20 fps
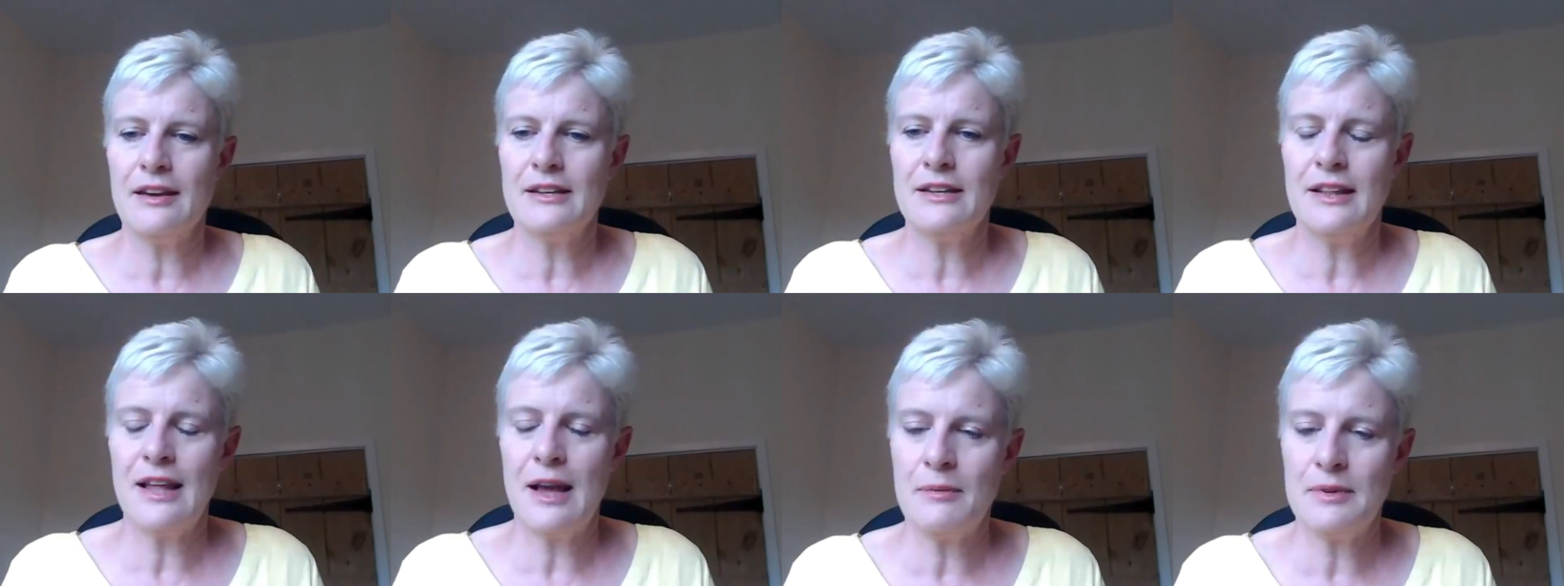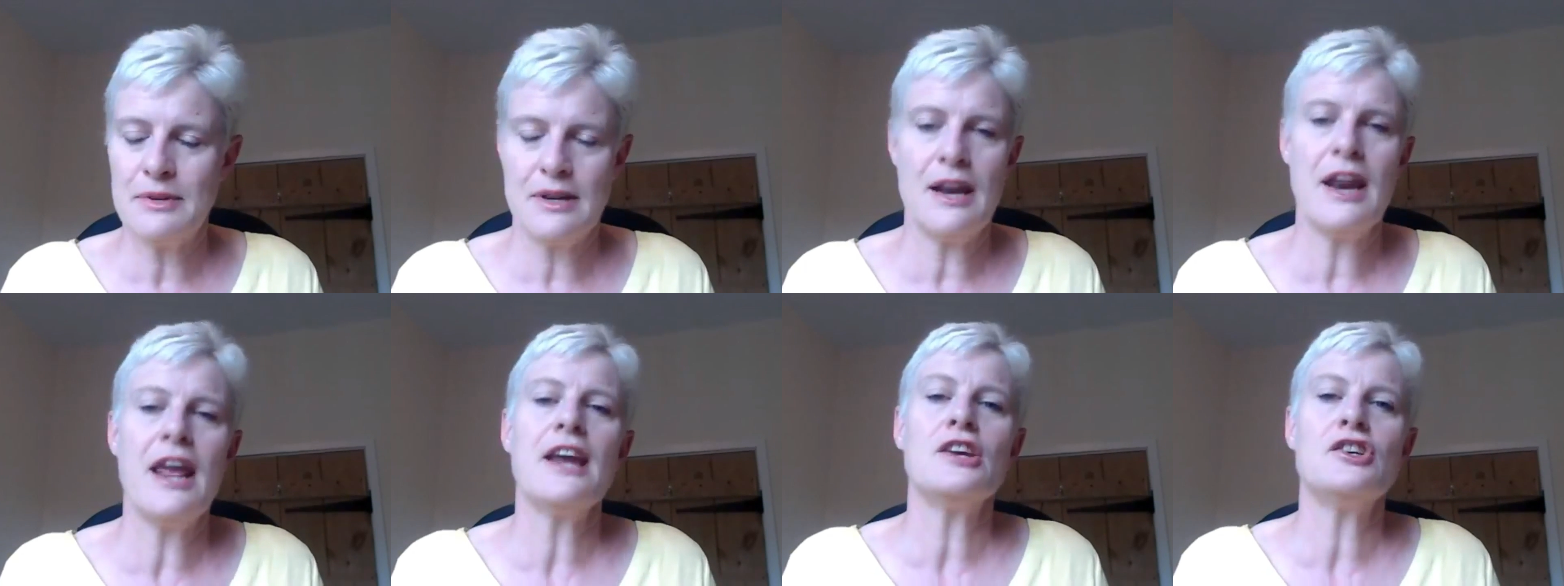So that was
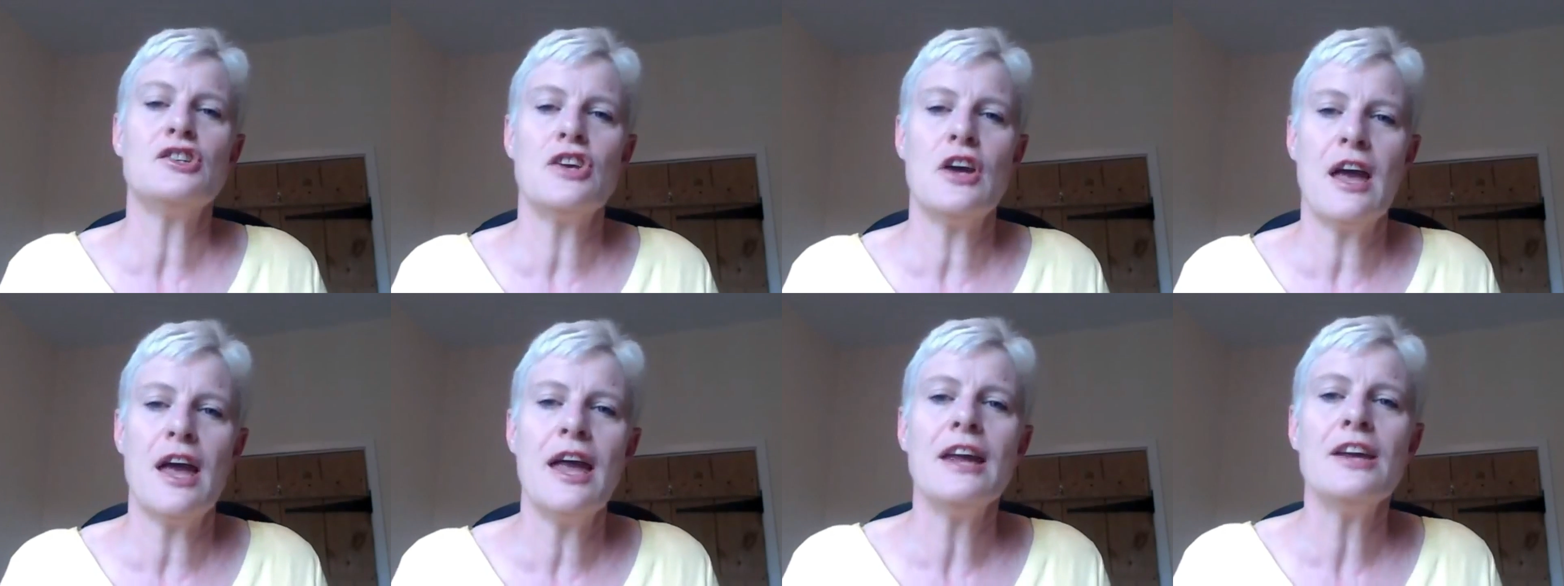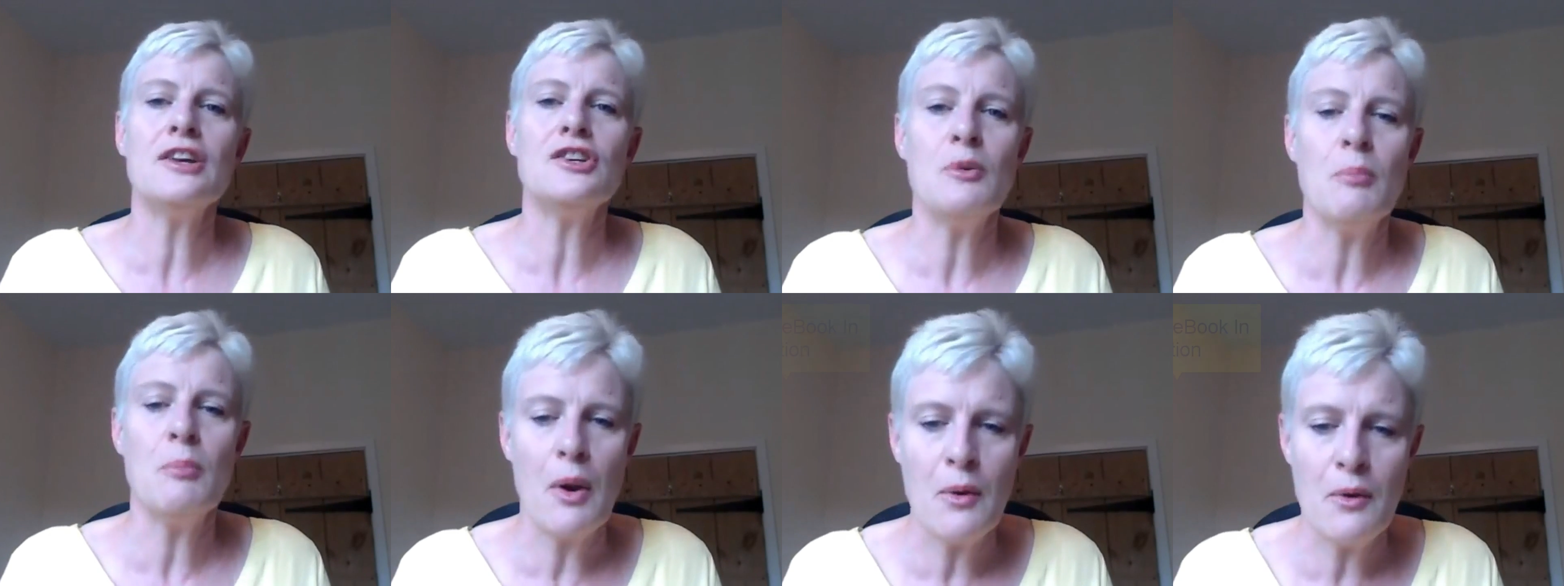an extra
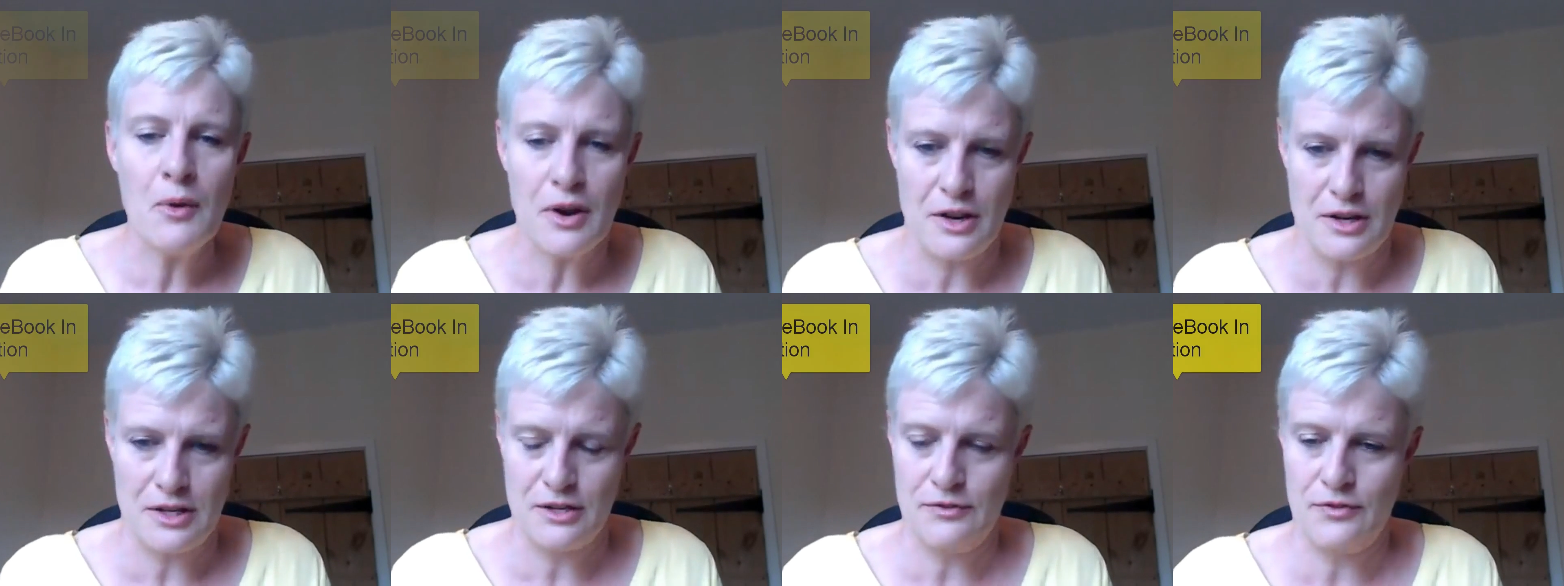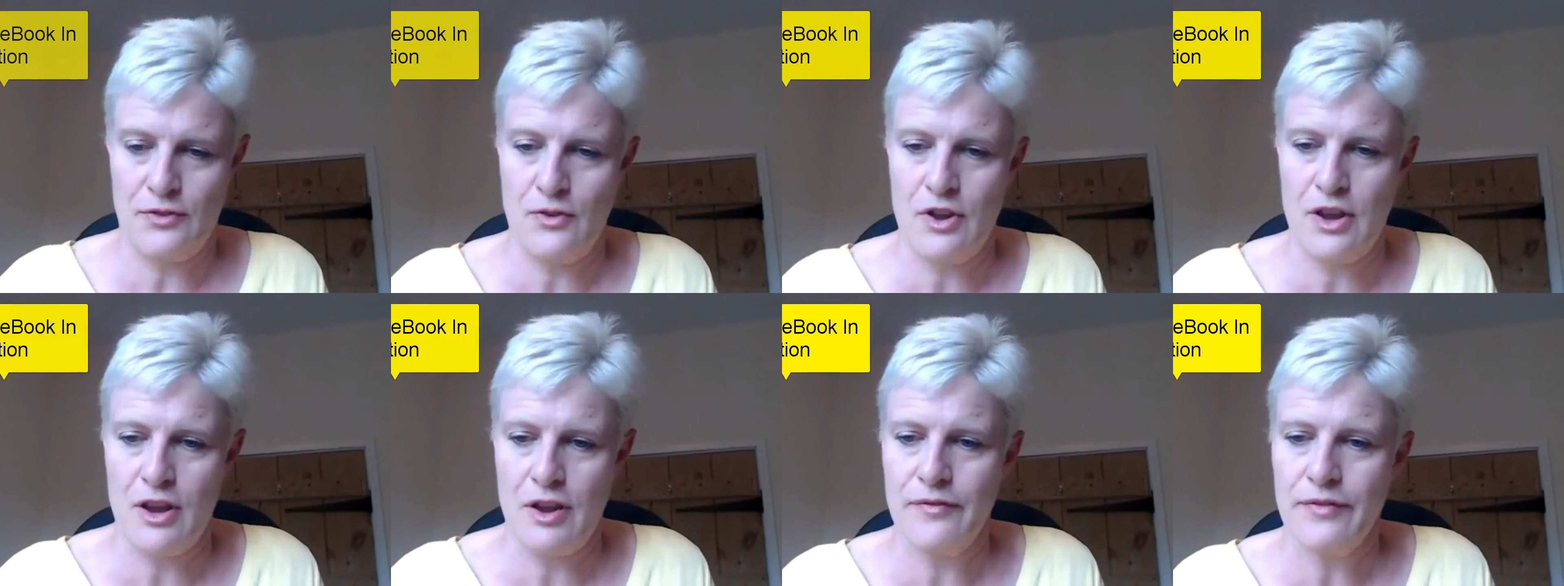bonus
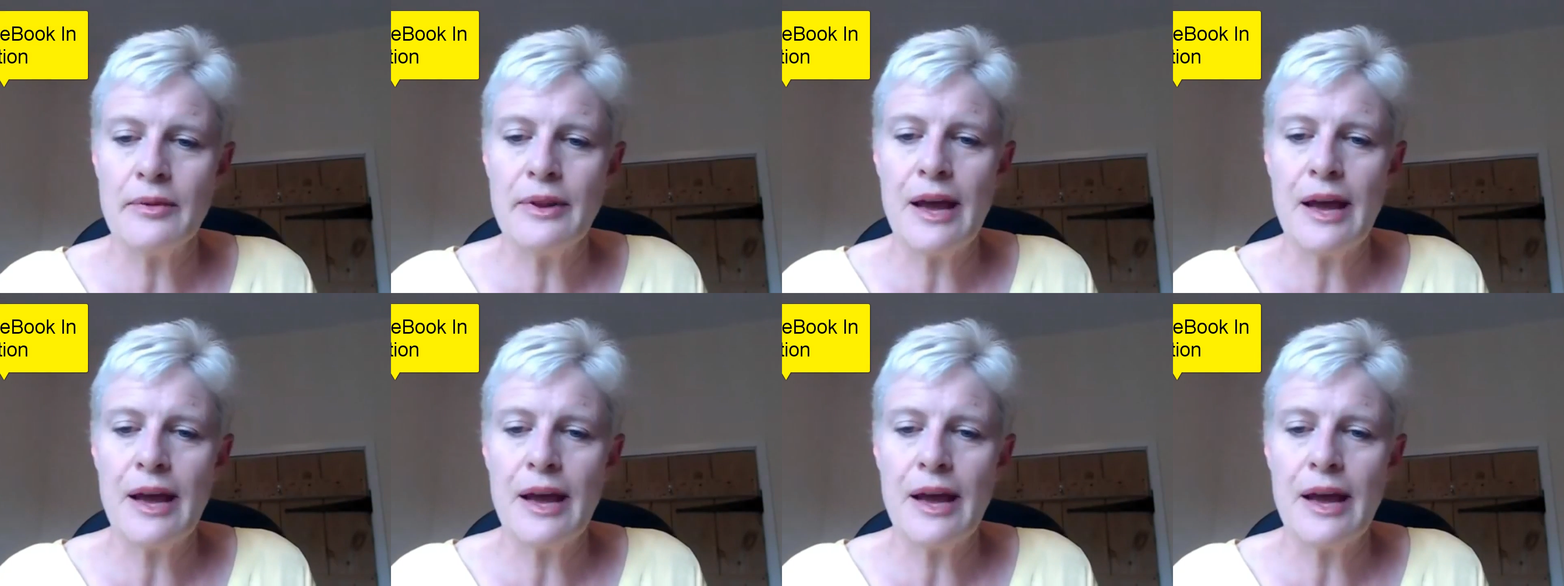for you.